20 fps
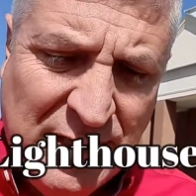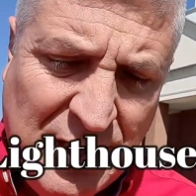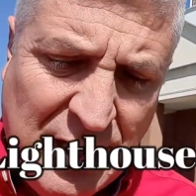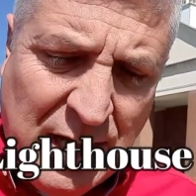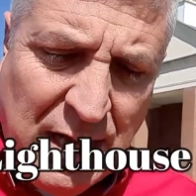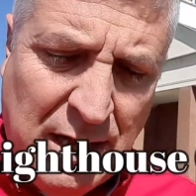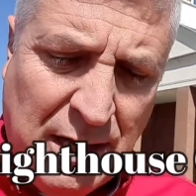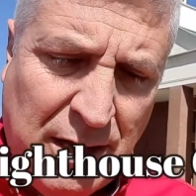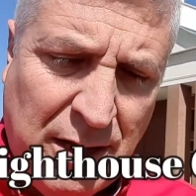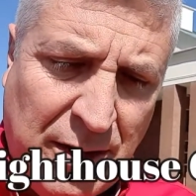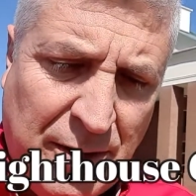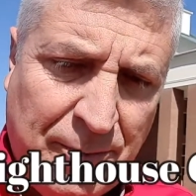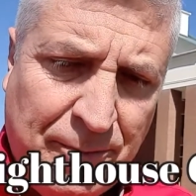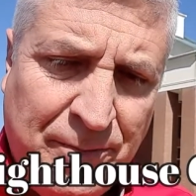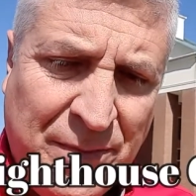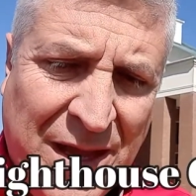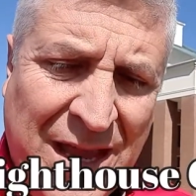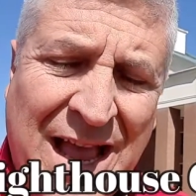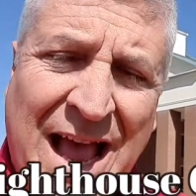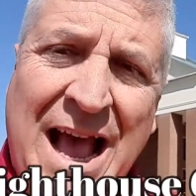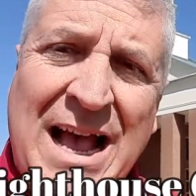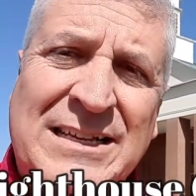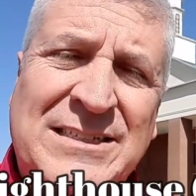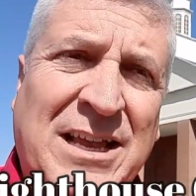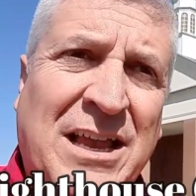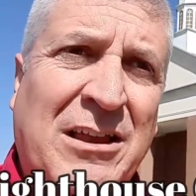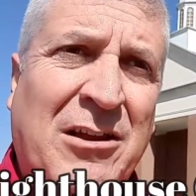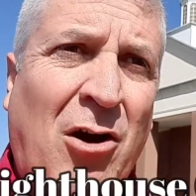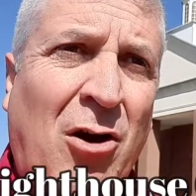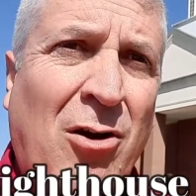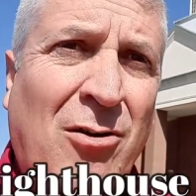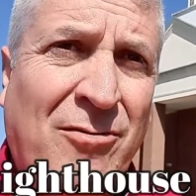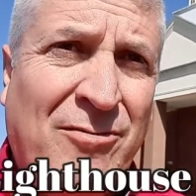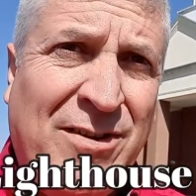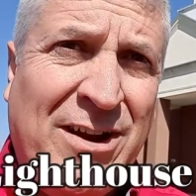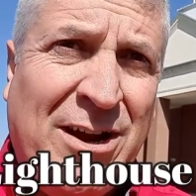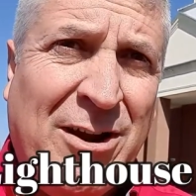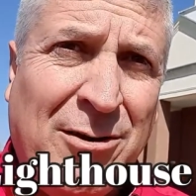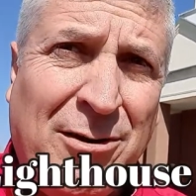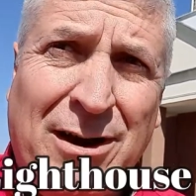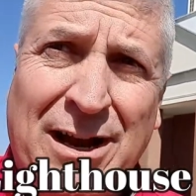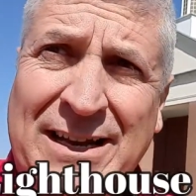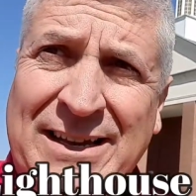As a RVer,